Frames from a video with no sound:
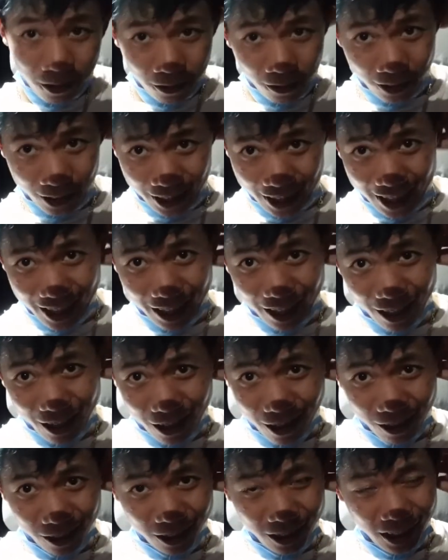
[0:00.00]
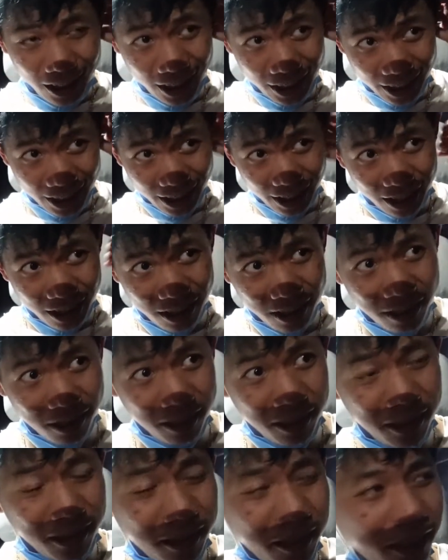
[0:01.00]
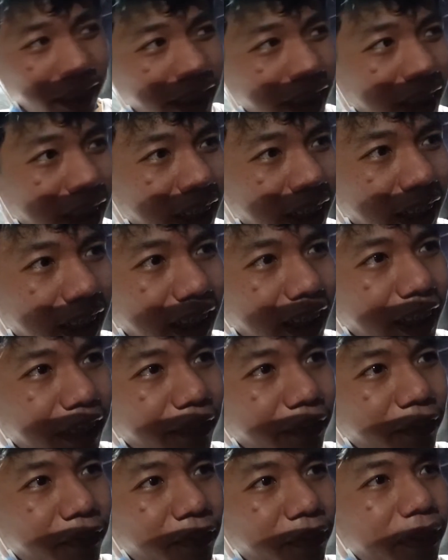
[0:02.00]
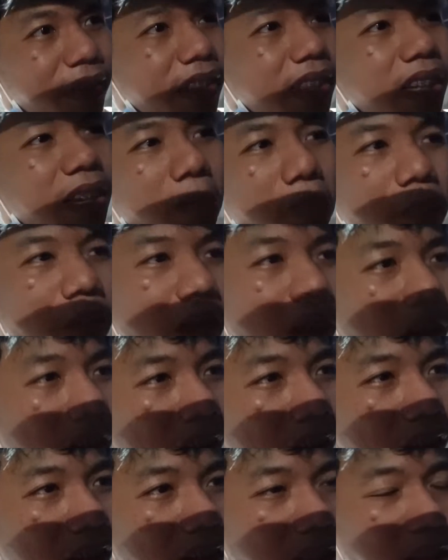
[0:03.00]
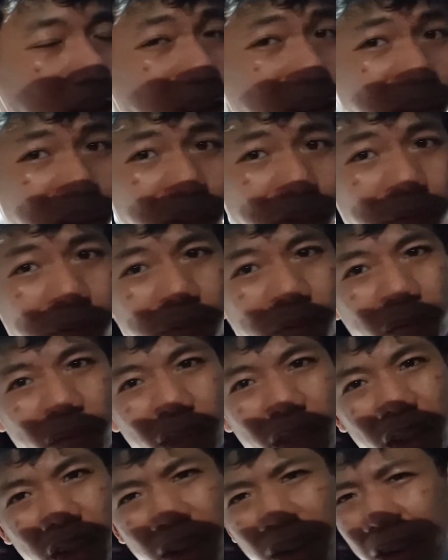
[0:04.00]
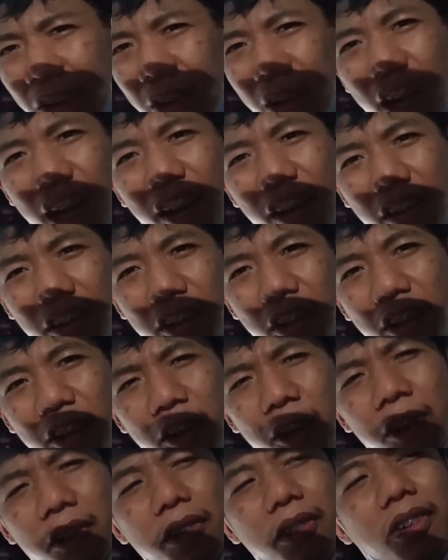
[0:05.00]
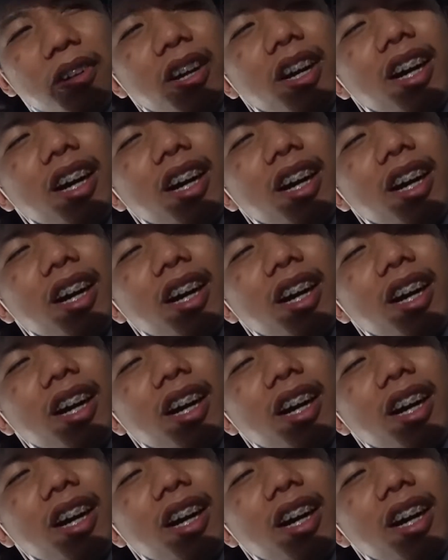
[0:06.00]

We're gonna go to the mall, or I don't know.